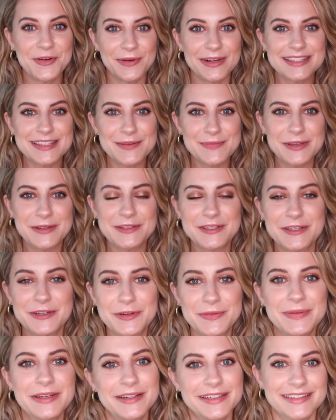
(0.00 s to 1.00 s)
What's up,
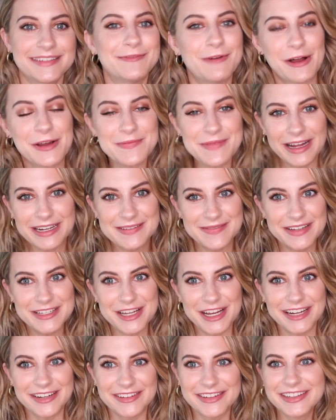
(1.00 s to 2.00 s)
YouTube? Welcome back to my
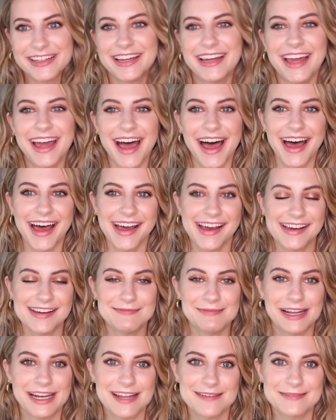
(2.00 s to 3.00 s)
channel. My
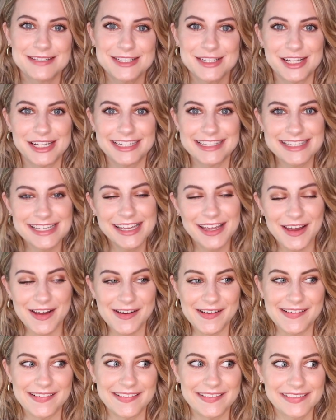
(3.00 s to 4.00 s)
name is Chancy
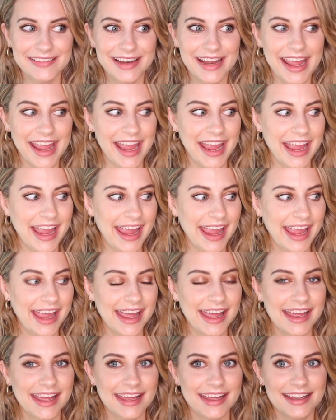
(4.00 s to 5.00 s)
Cohn,
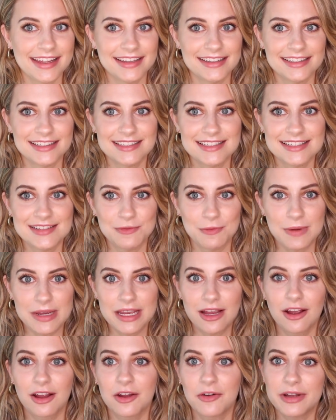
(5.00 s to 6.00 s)
and
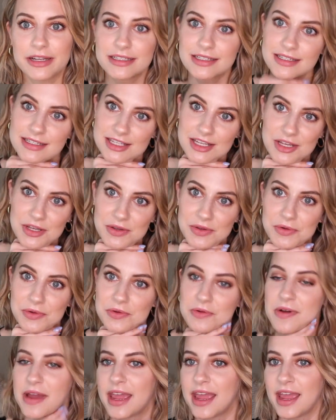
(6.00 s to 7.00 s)
we are going to
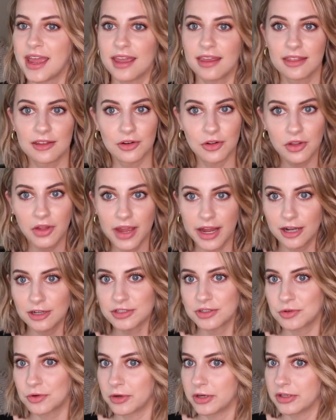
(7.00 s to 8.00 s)
do a little hair
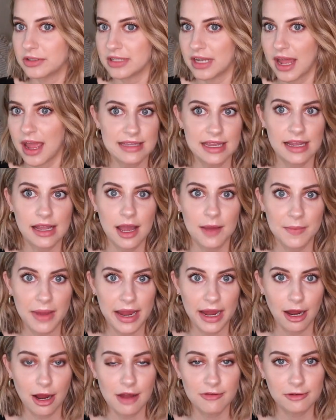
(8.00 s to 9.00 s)
tutorial today. I cut
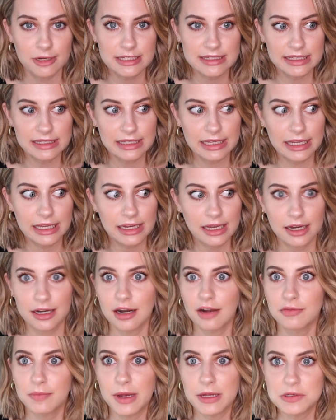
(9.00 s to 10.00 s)
my hair off recently, cut
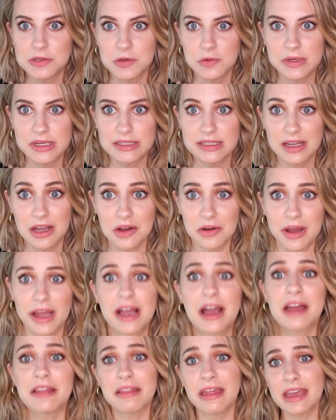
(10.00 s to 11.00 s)
it off about 2 weeks ago. I
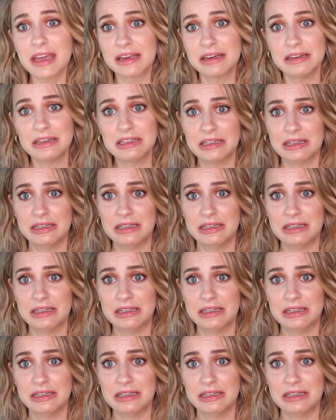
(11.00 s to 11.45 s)
cut like